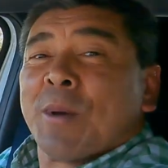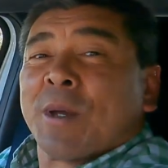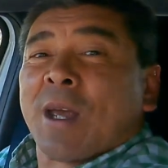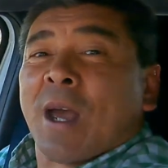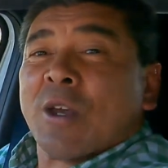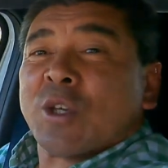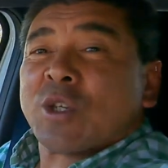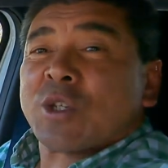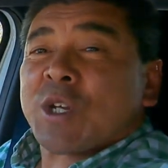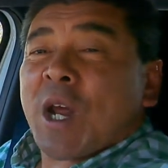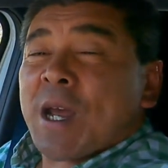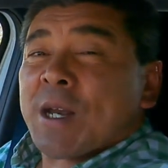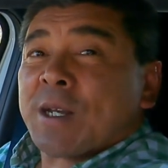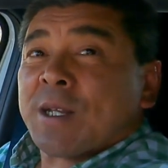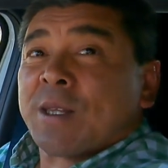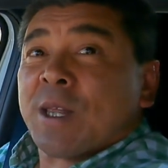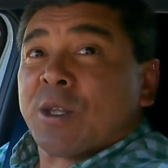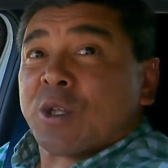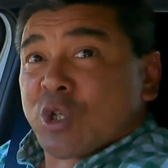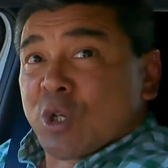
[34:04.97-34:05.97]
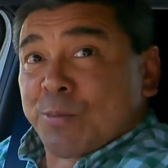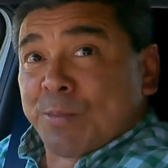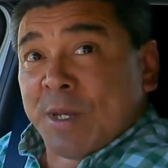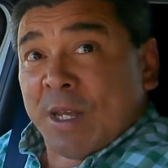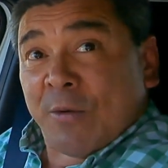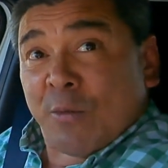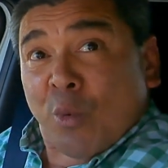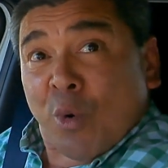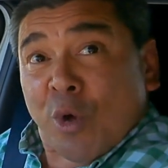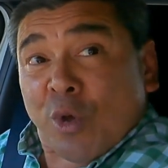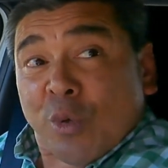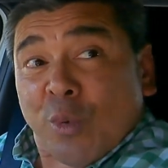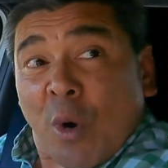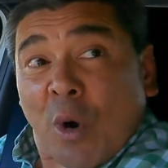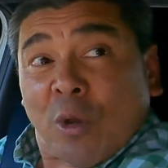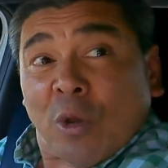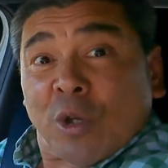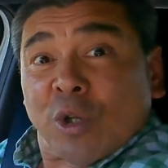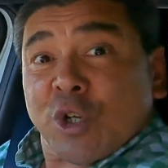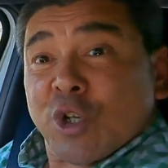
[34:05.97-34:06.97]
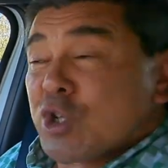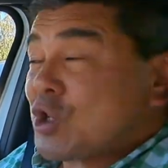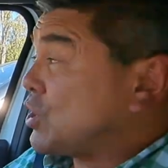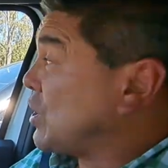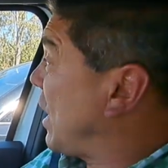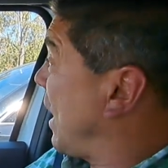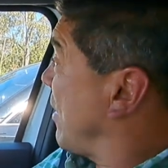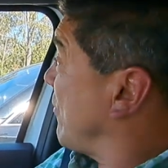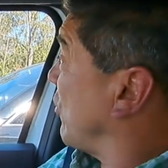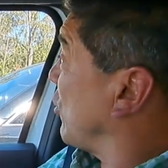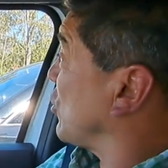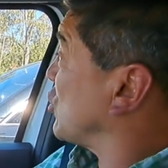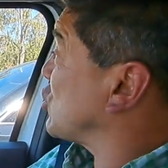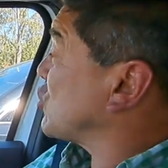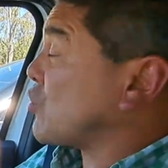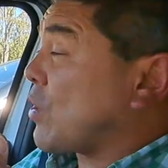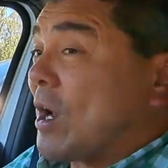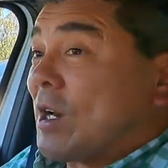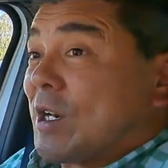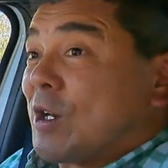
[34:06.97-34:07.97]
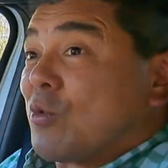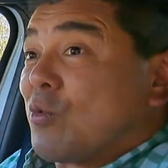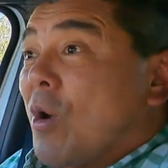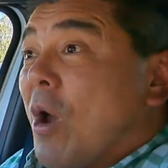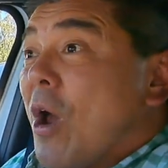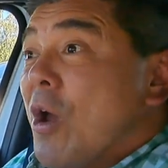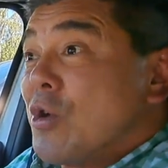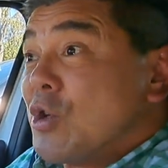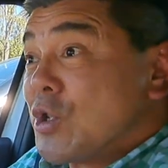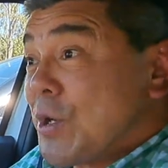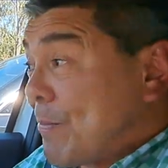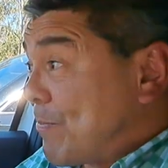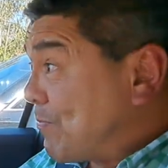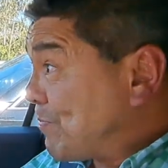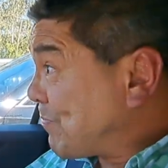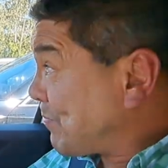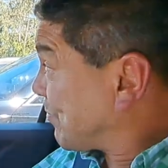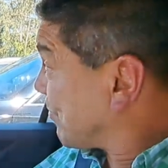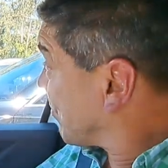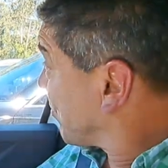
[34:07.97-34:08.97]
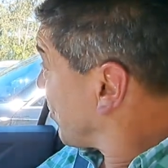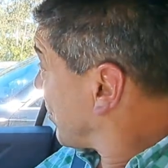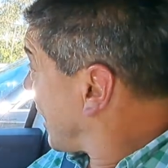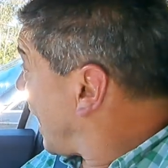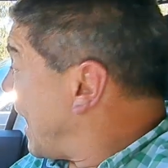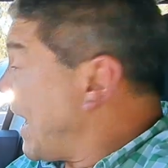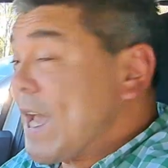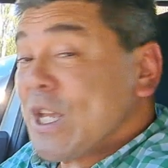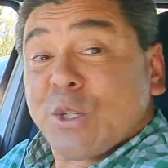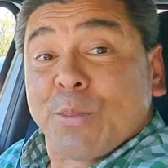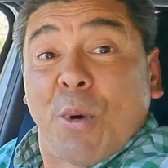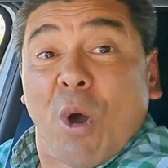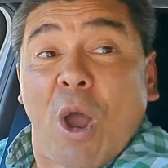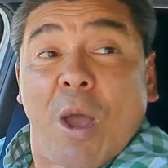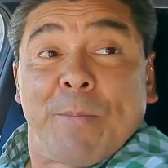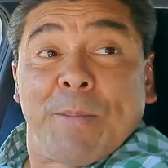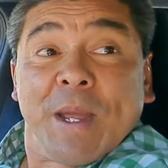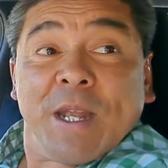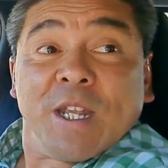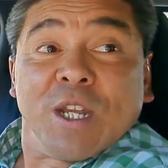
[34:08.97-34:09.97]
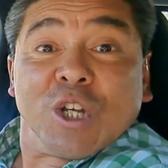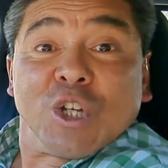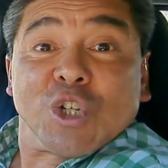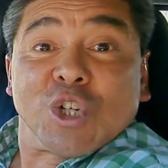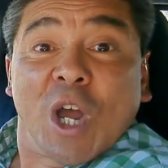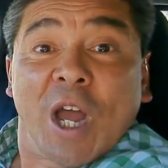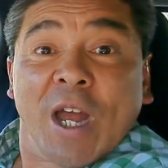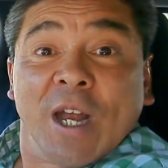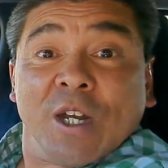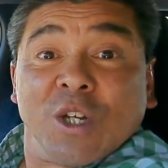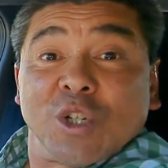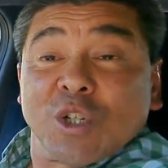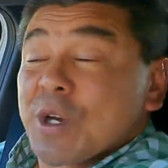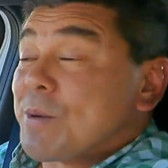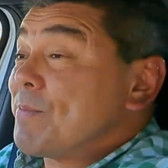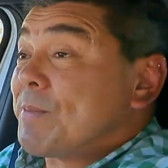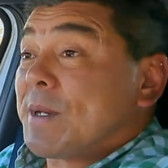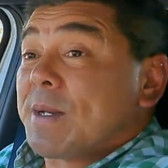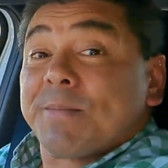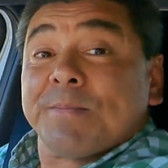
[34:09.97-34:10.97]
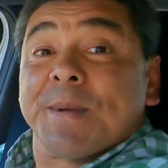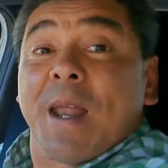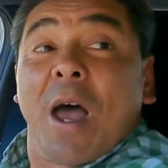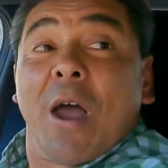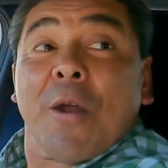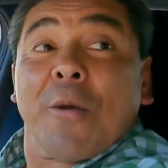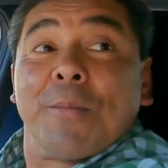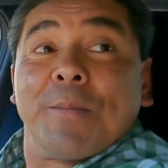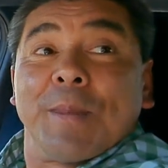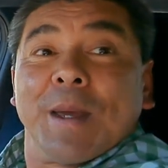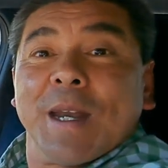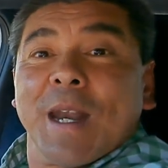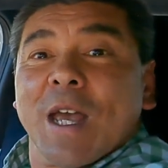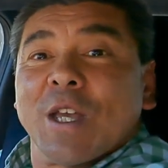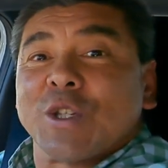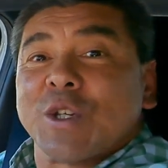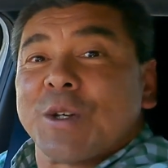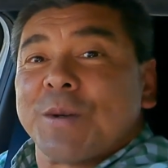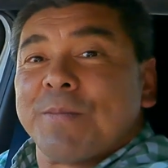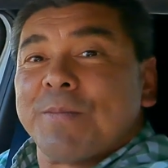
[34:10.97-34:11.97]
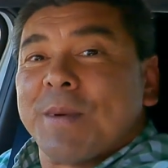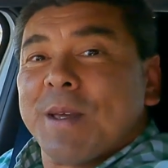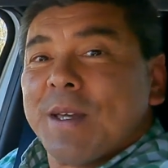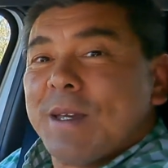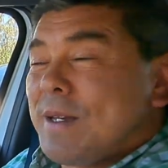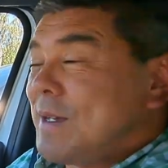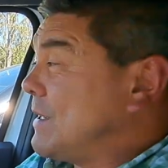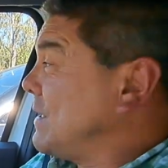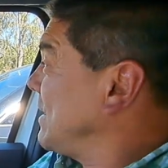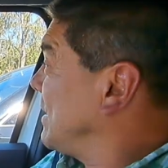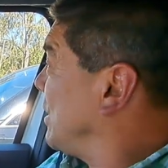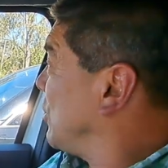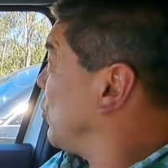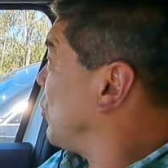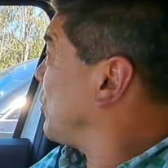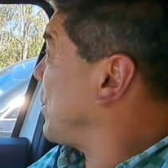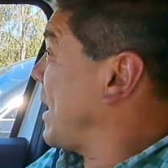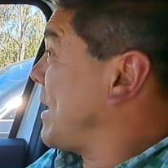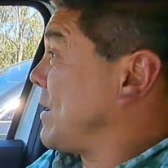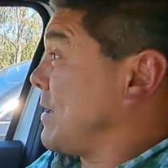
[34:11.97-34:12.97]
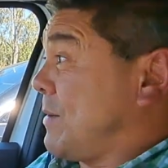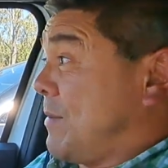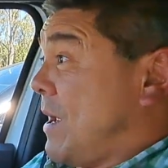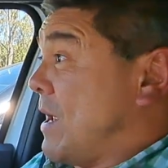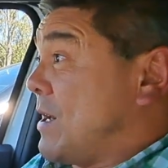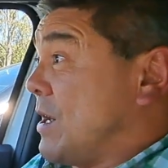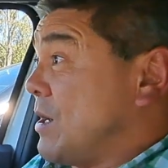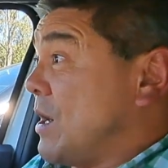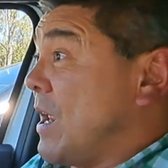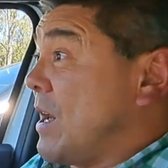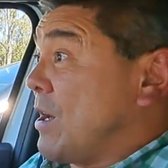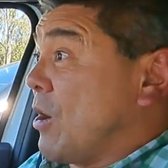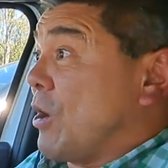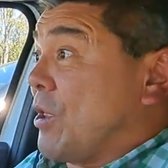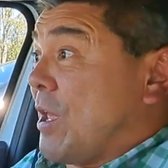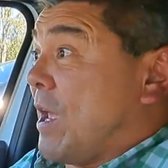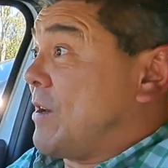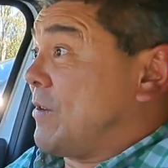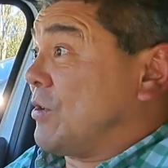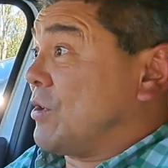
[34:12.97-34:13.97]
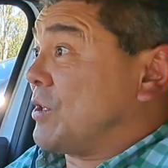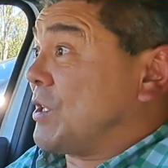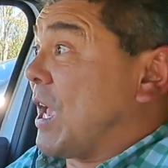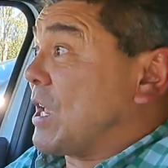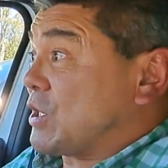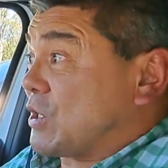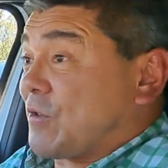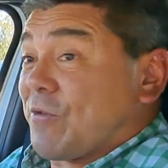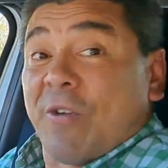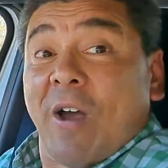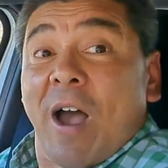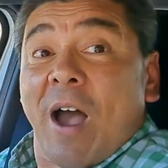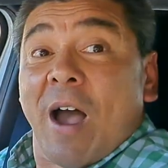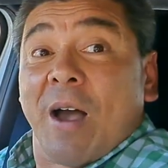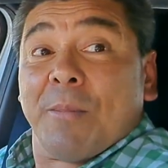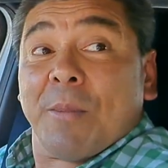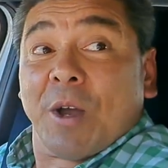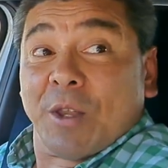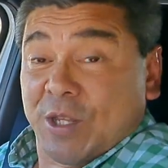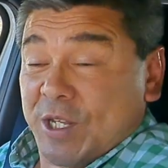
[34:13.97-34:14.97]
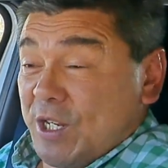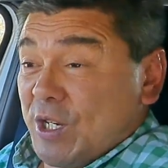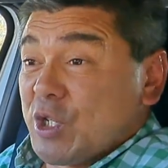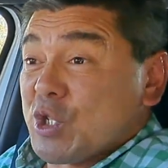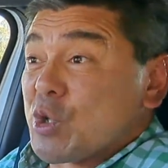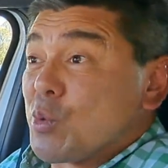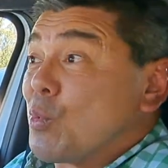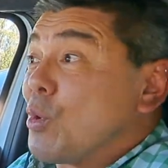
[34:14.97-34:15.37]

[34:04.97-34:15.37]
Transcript: ago stating that this would be a worthwhile addition to have on Australian roads. Has my opinion changed? No, it hasn't. It would, and thus far, I think it is a